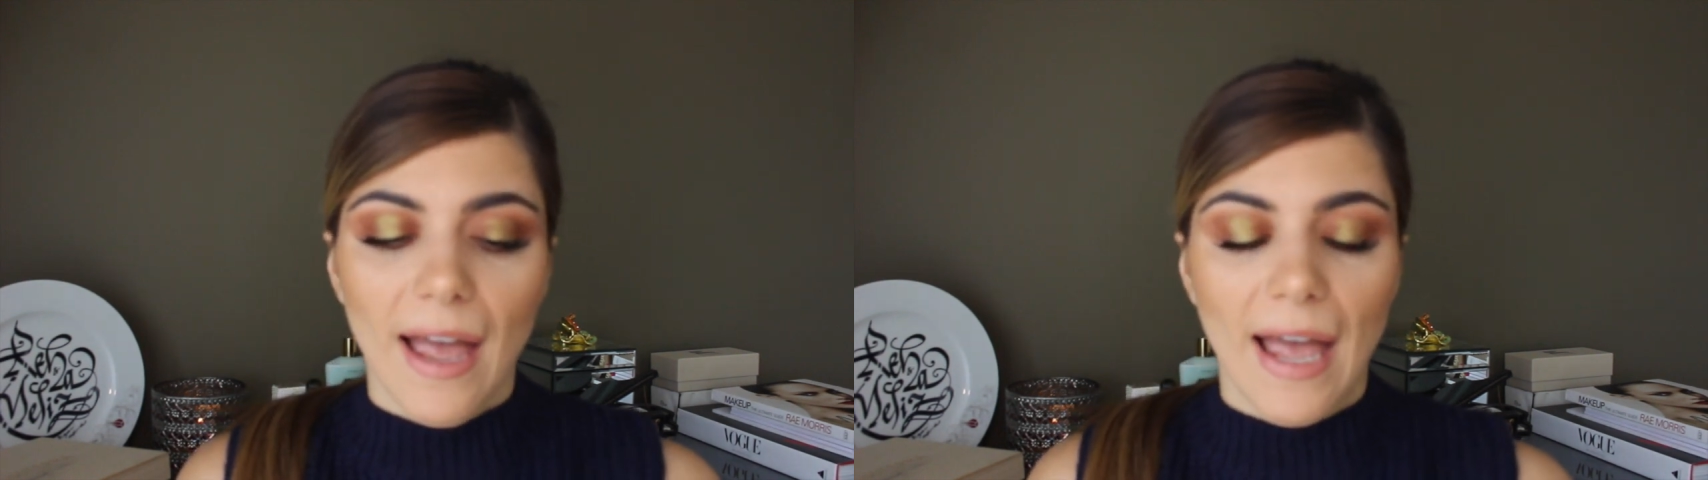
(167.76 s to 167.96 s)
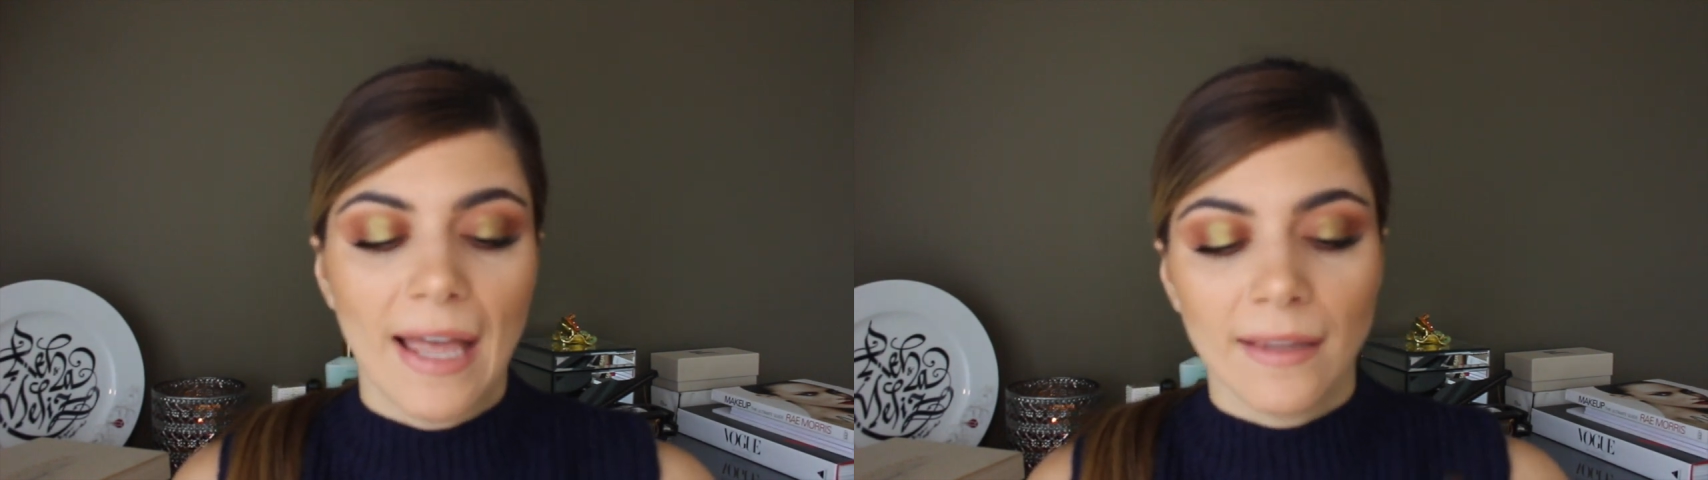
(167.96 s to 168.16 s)

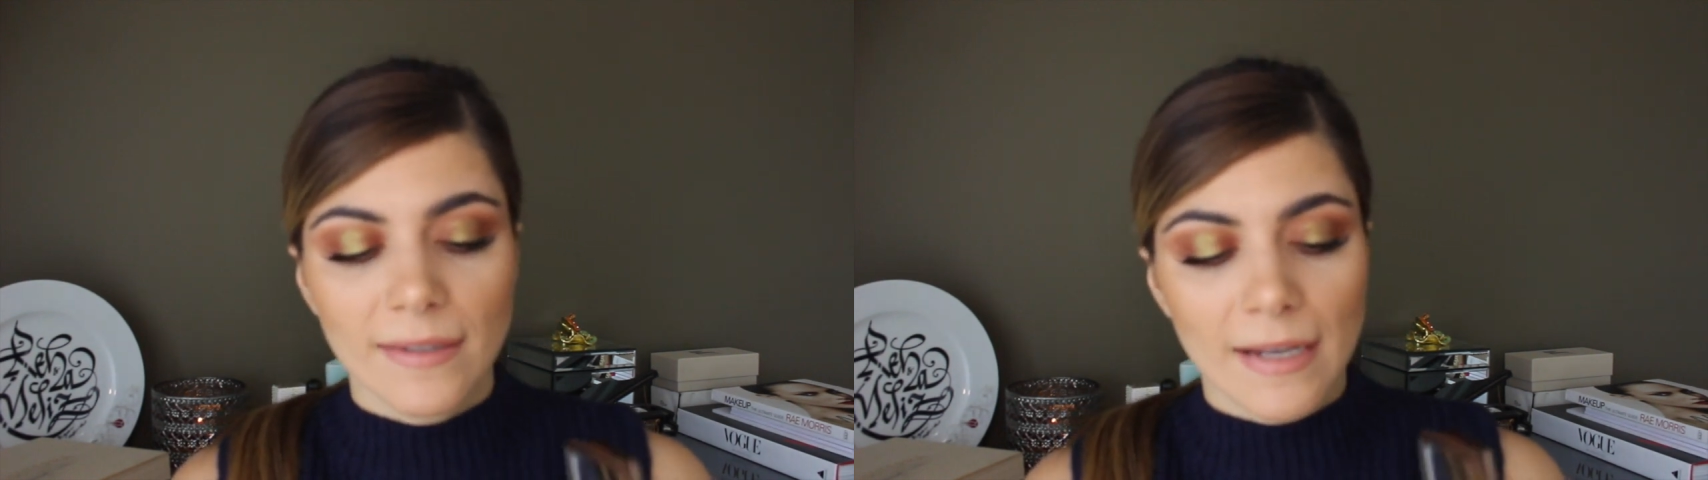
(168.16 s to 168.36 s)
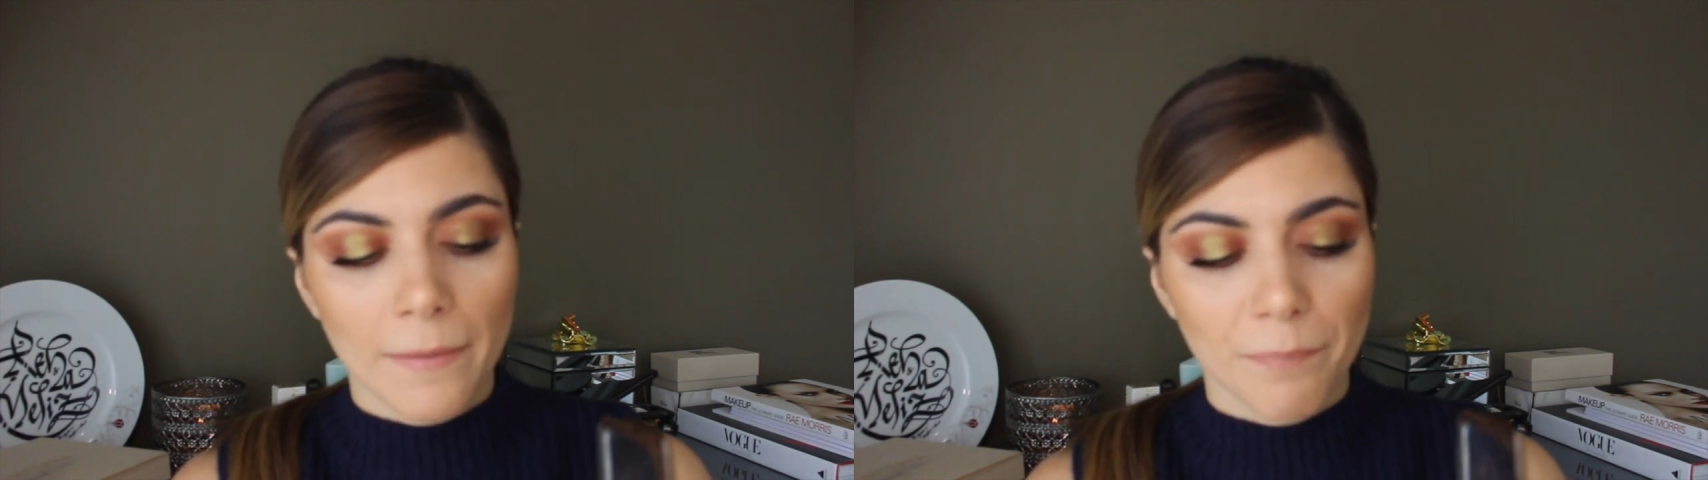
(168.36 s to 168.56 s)

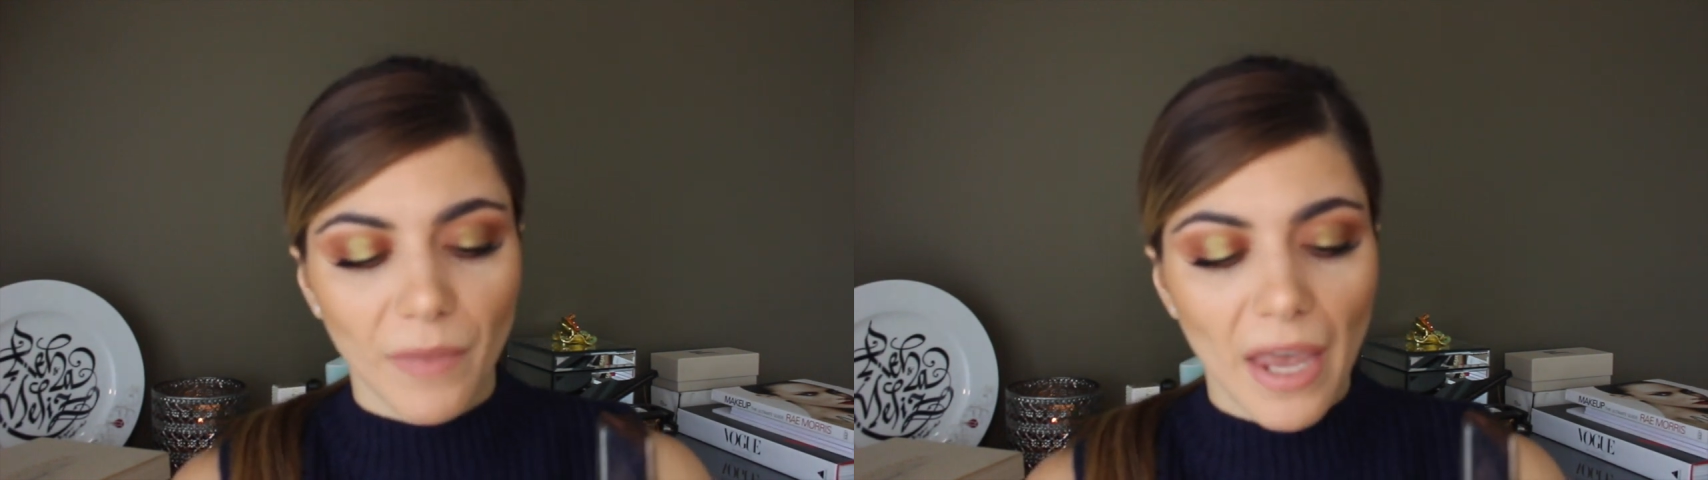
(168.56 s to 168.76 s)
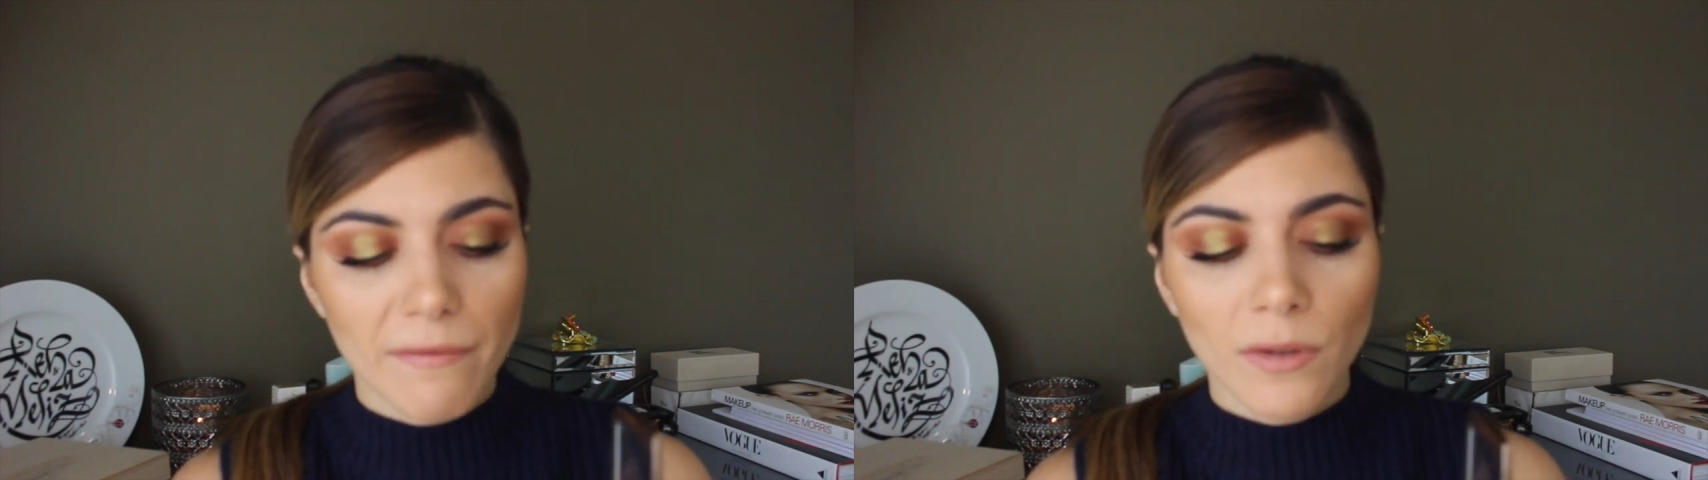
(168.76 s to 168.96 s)
And
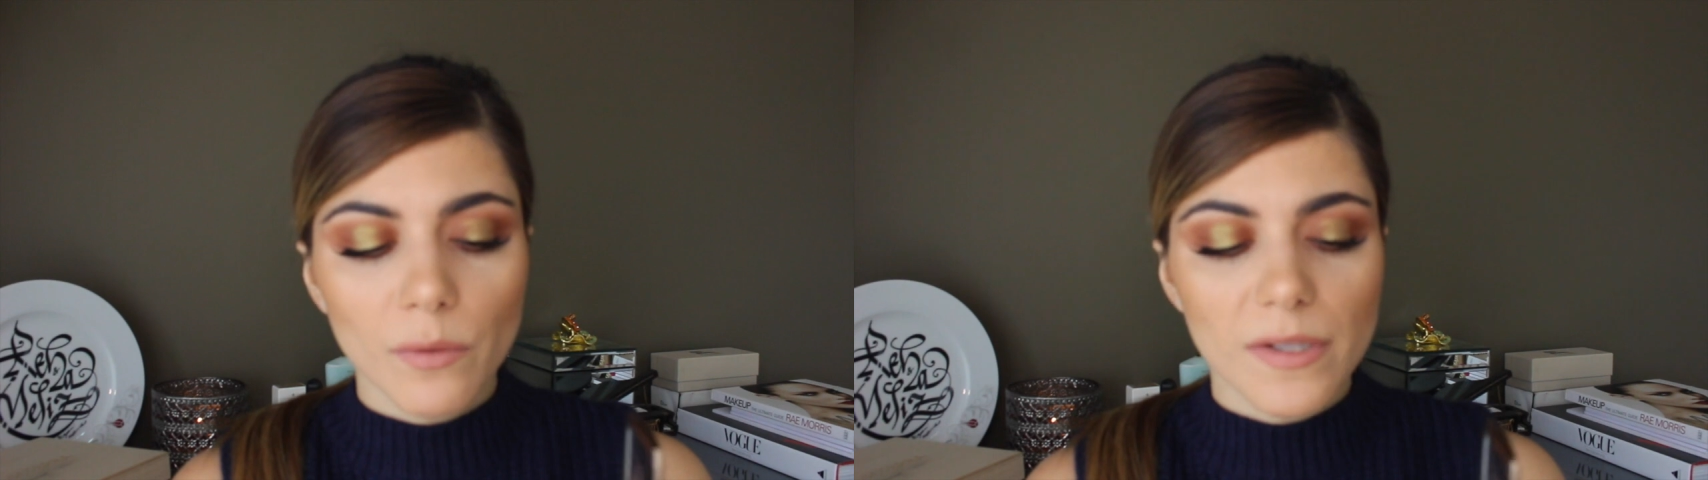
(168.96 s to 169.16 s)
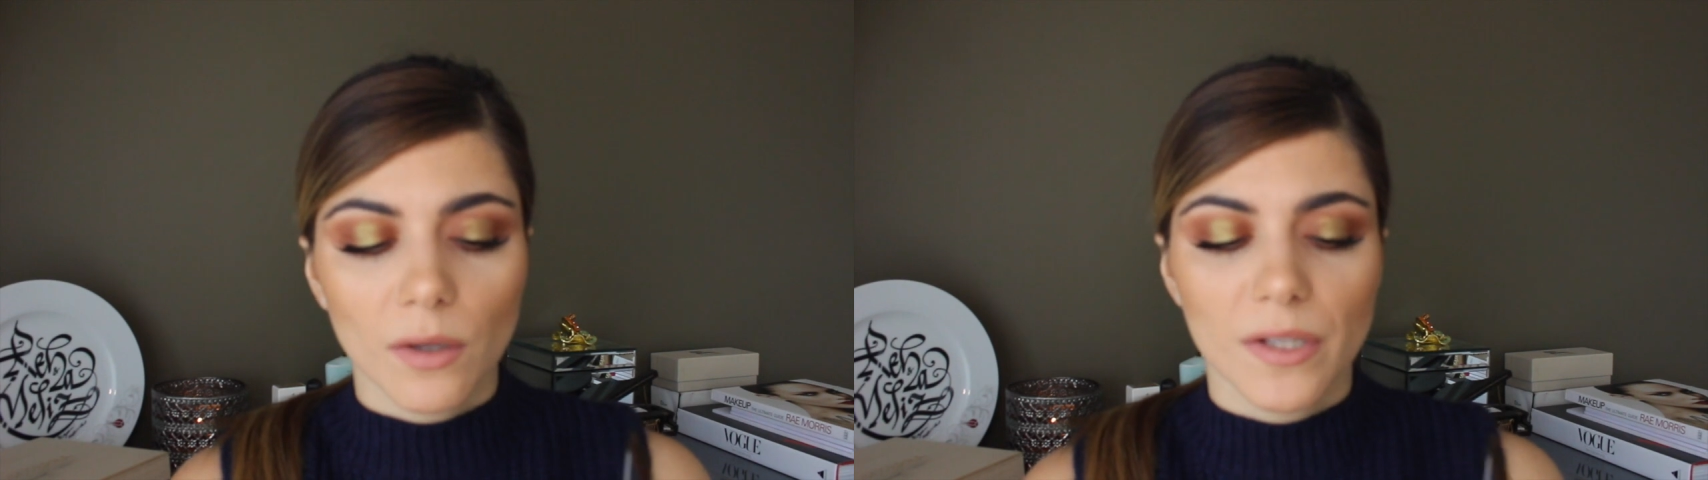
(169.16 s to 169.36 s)
even though
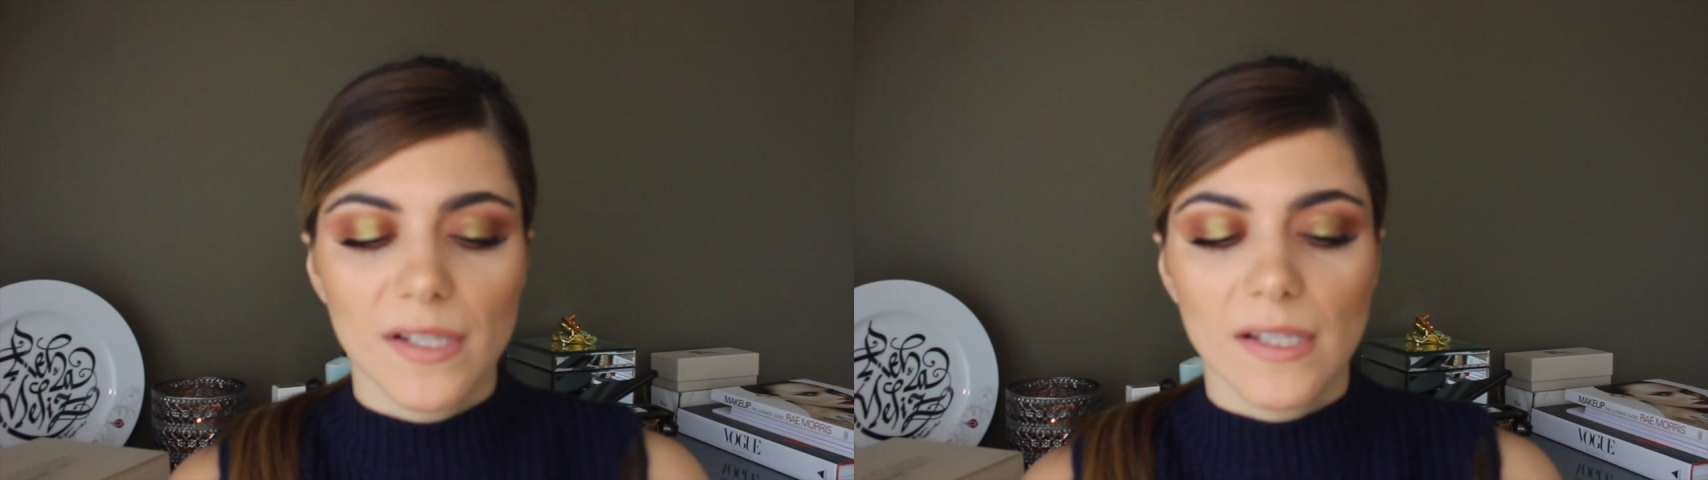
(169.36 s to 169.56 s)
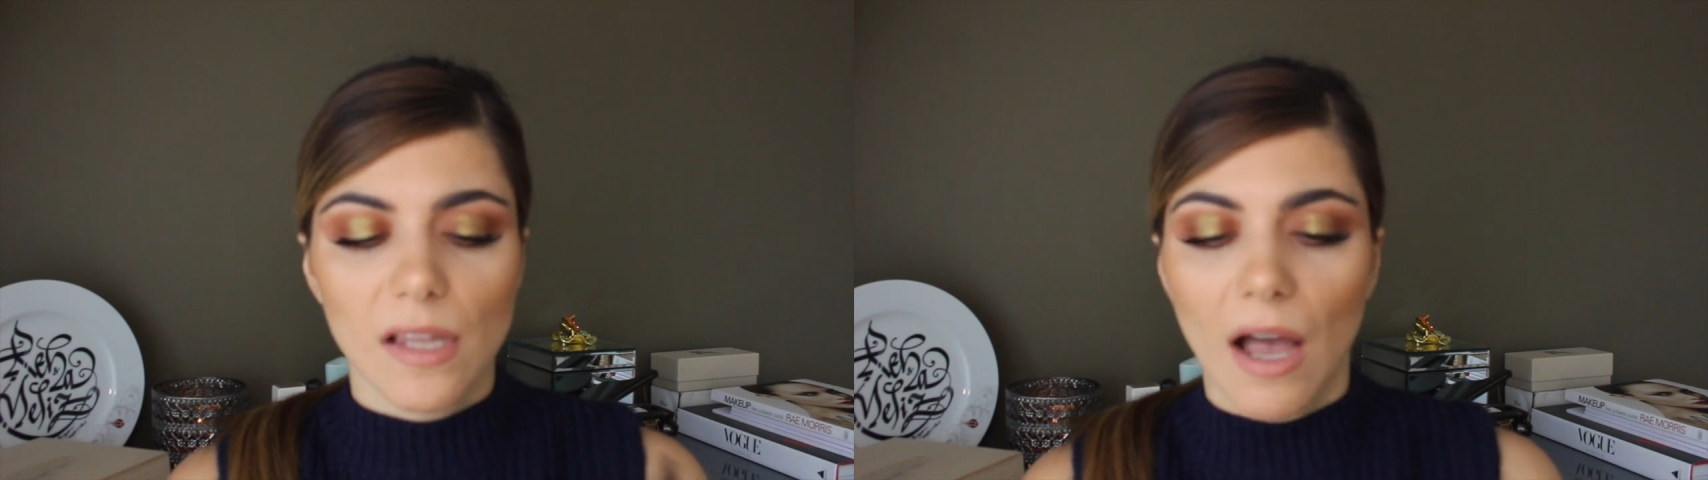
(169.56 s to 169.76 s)
it's got a
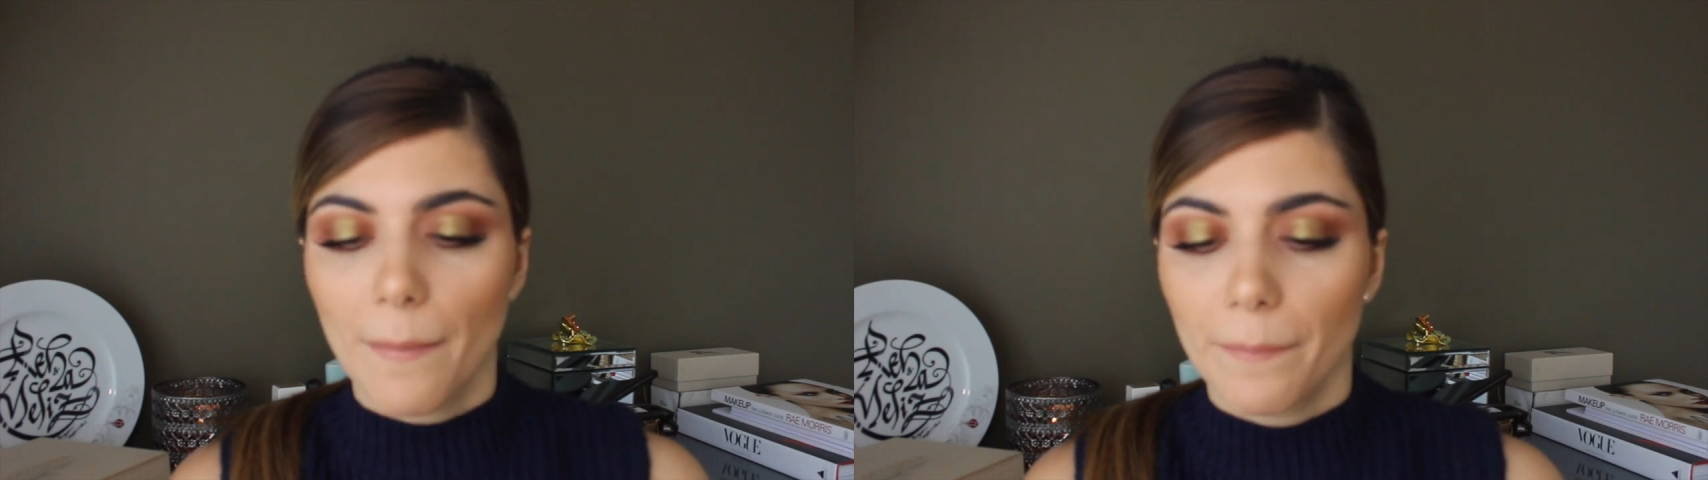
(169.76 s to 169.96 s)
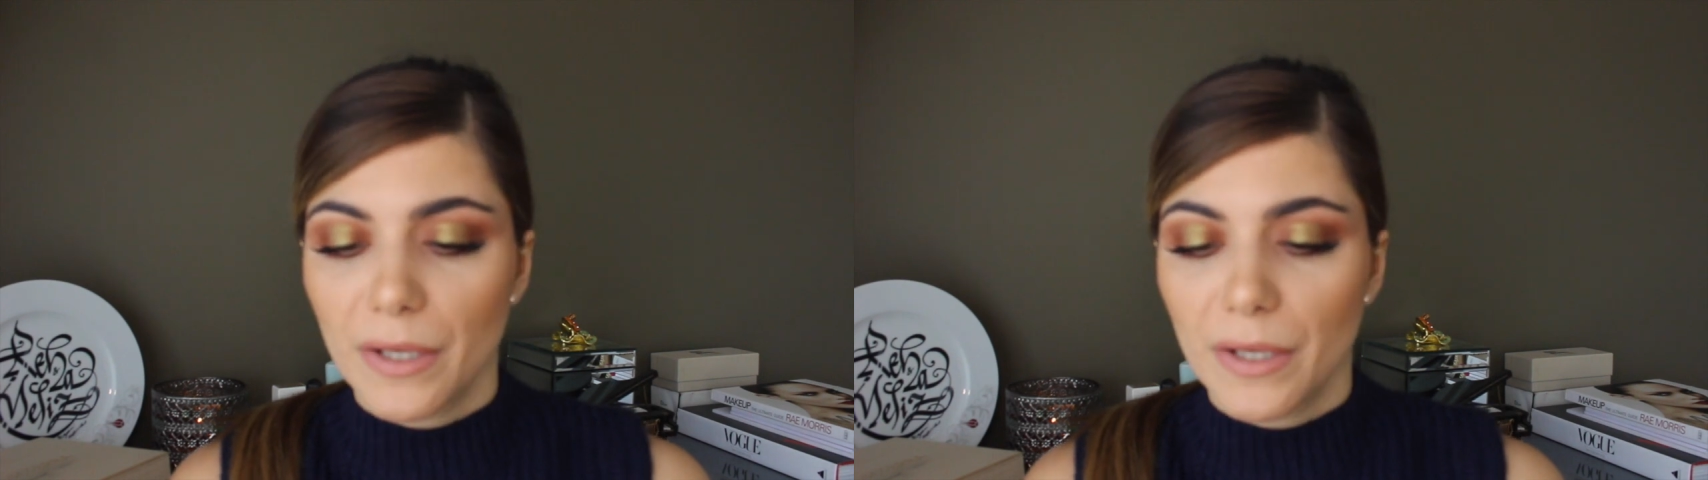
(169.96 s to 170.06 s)
slight